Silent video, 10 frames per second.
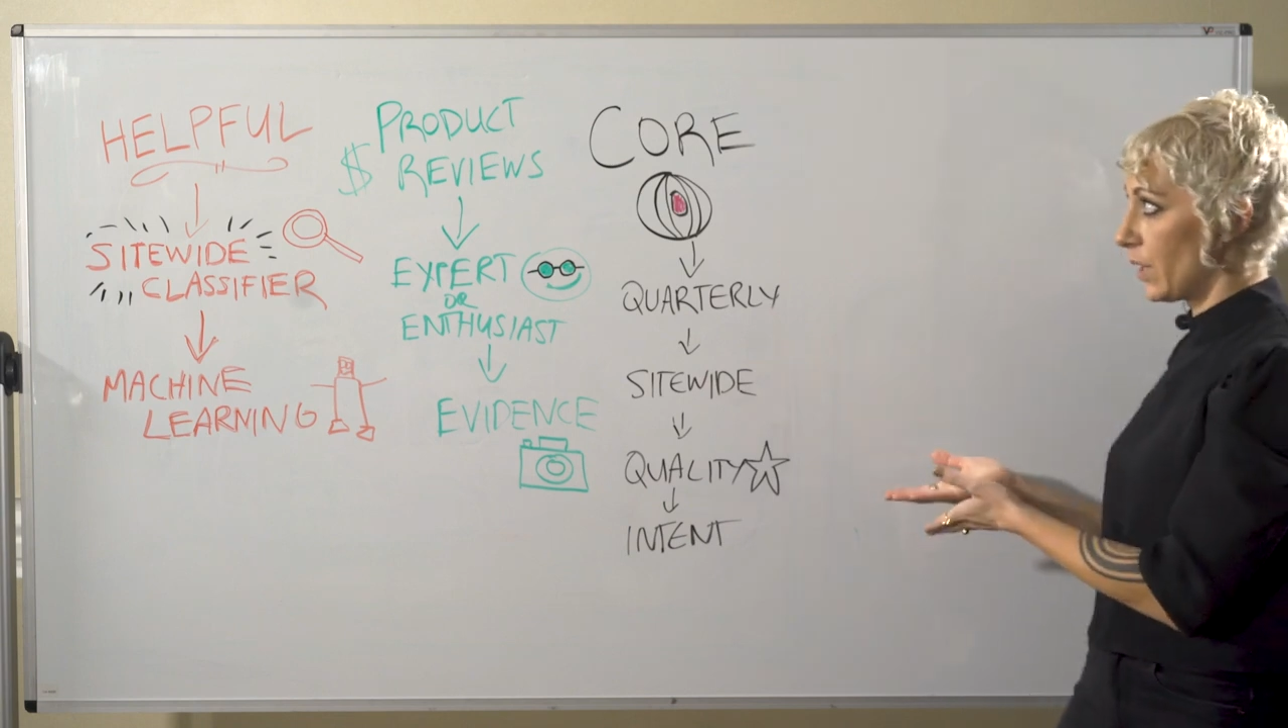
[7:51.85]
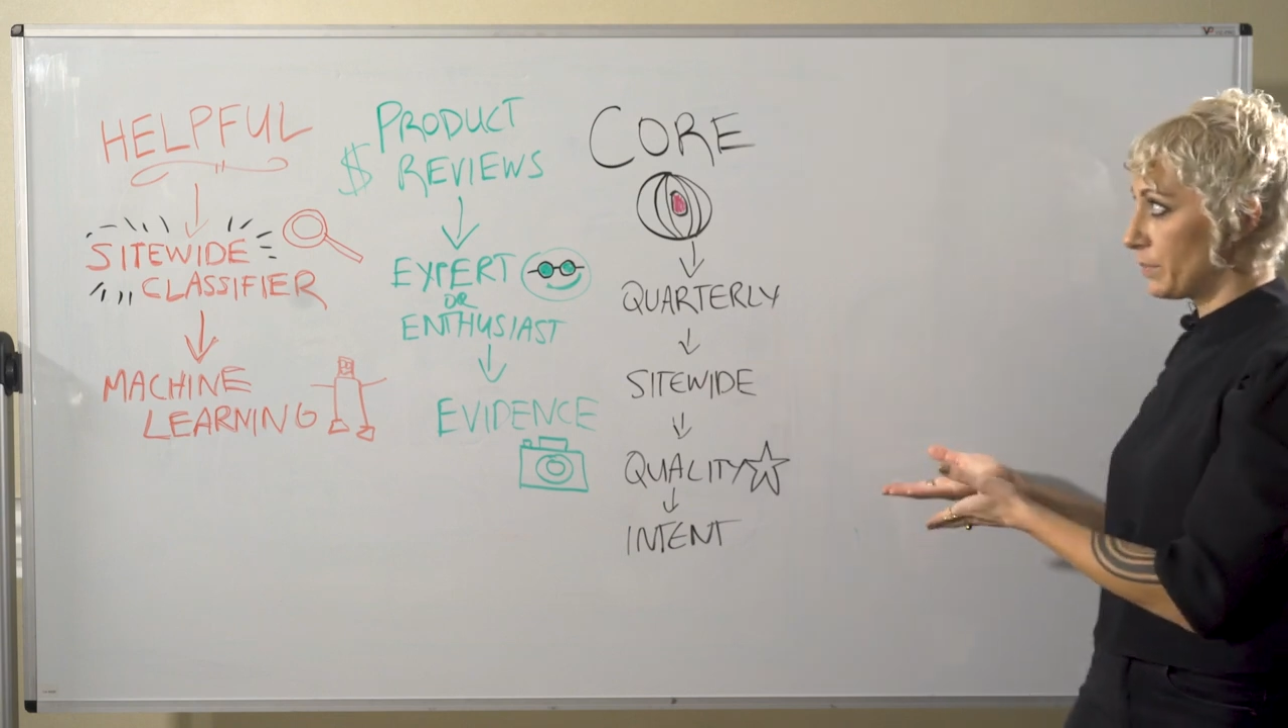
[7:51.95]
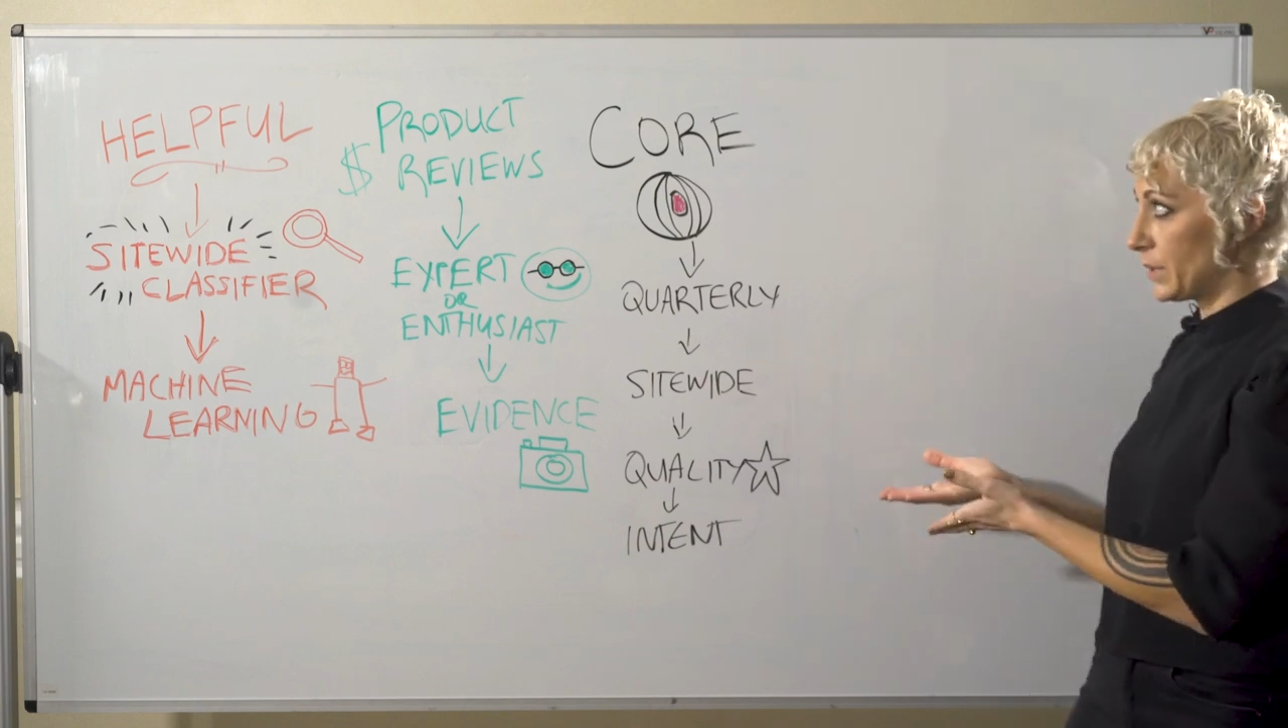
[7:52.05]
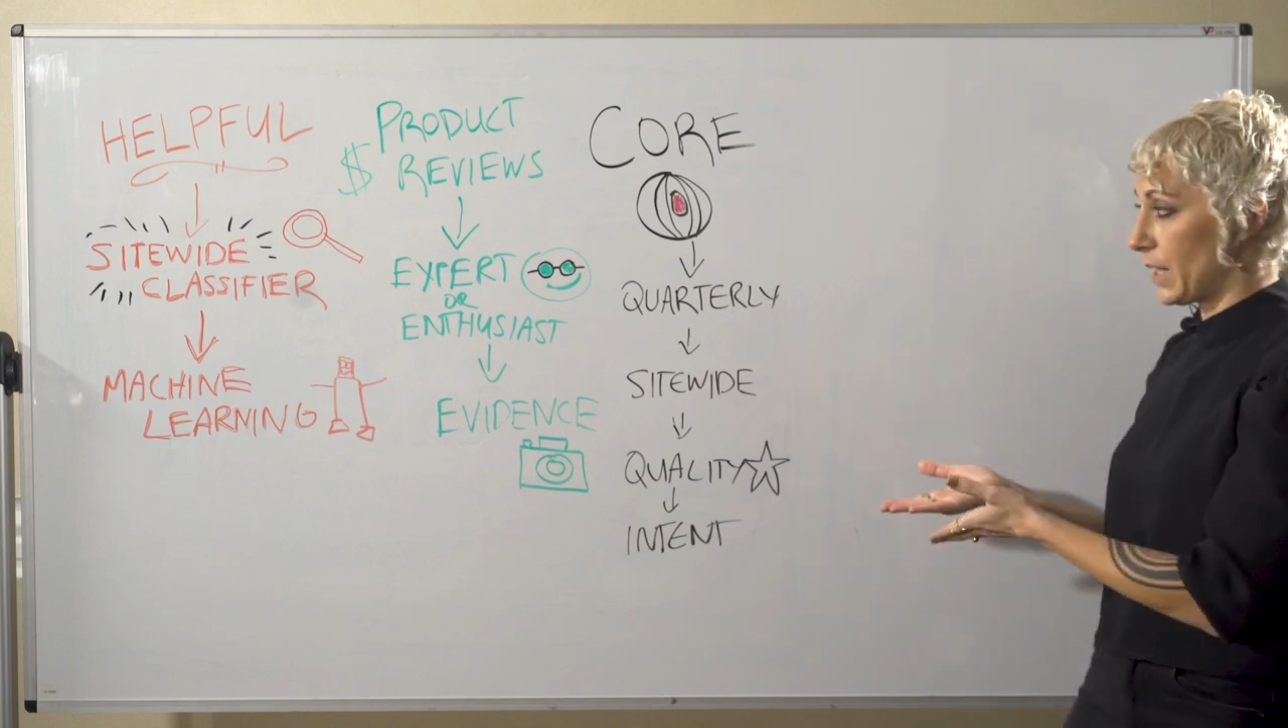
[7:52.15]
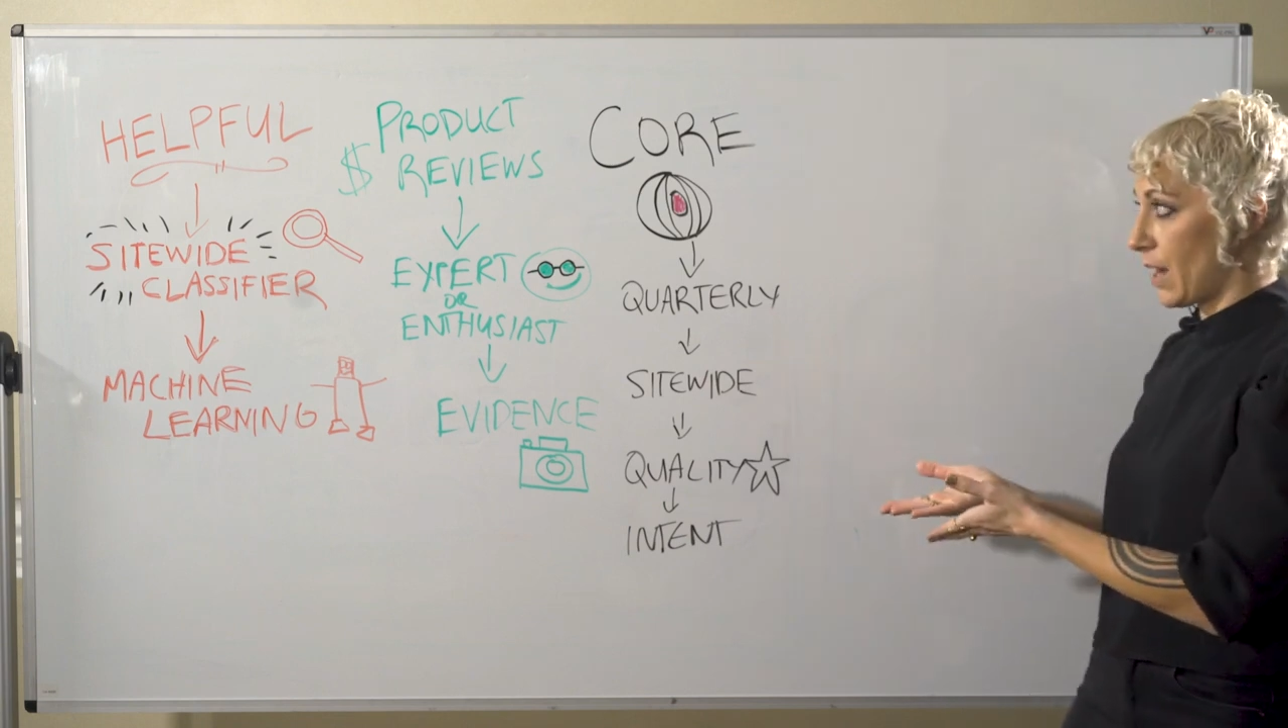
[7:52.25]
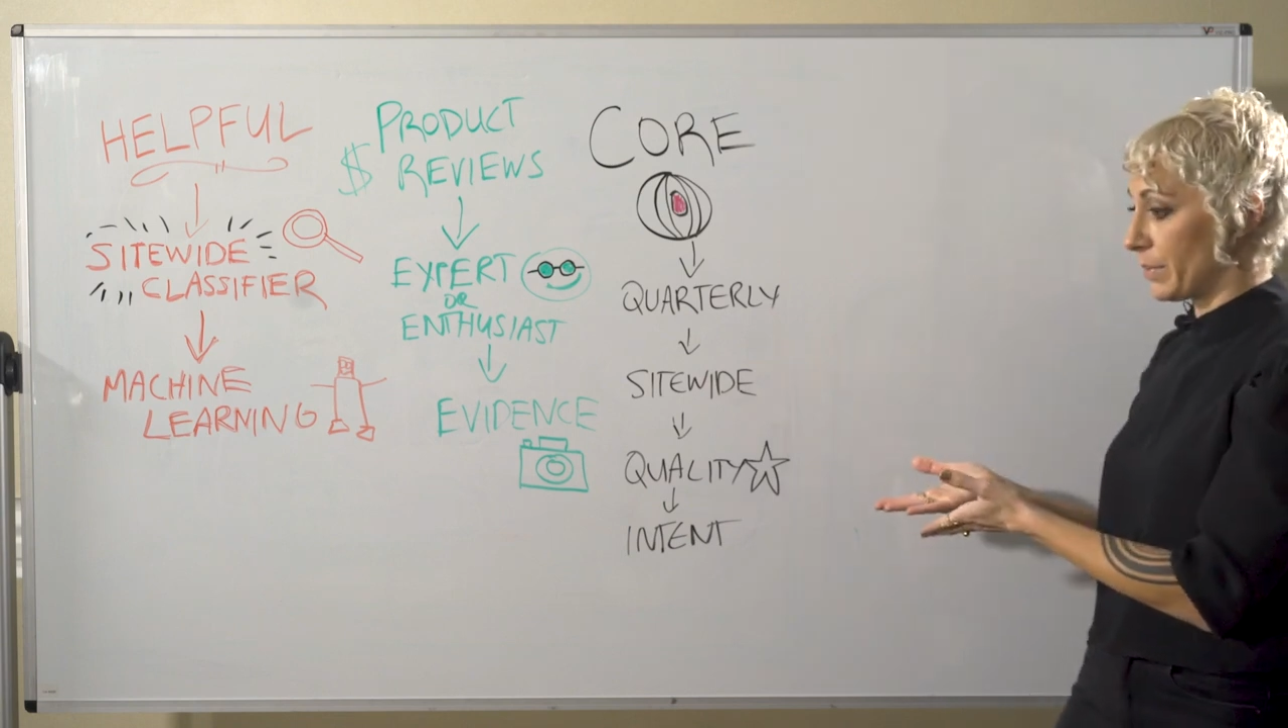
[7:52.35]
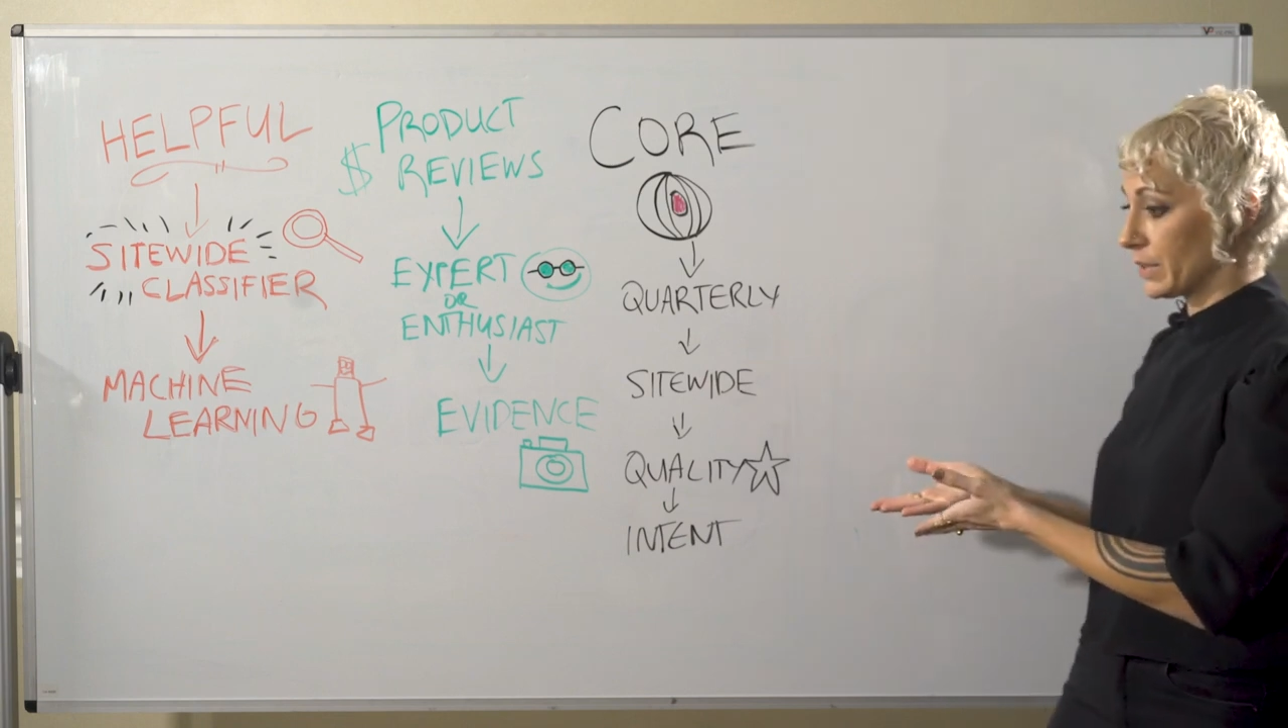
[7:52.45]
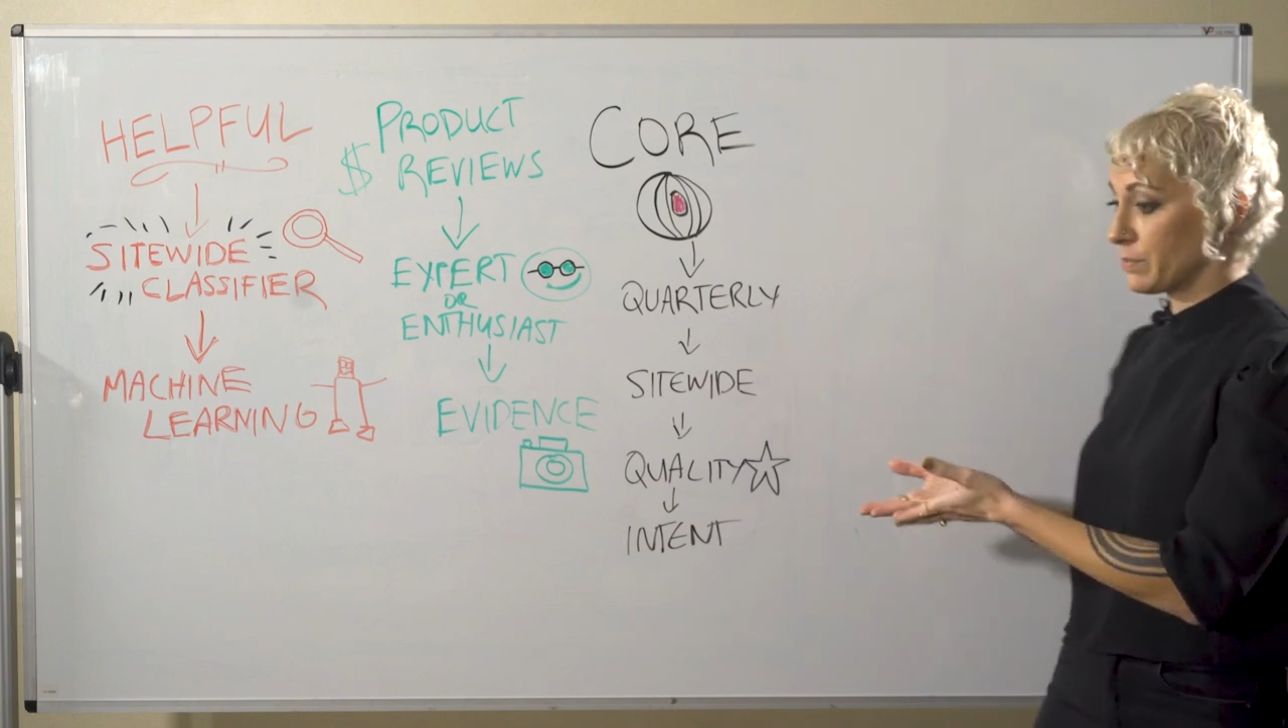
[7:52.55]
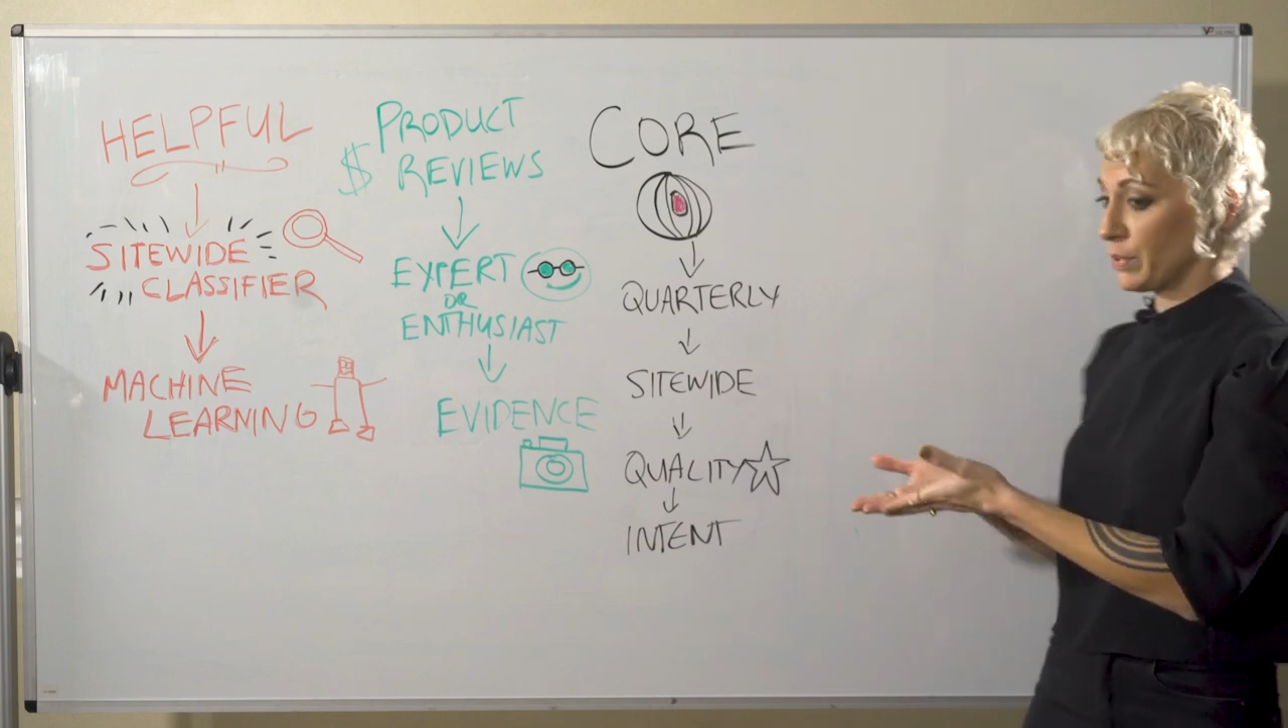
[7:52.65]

update happens,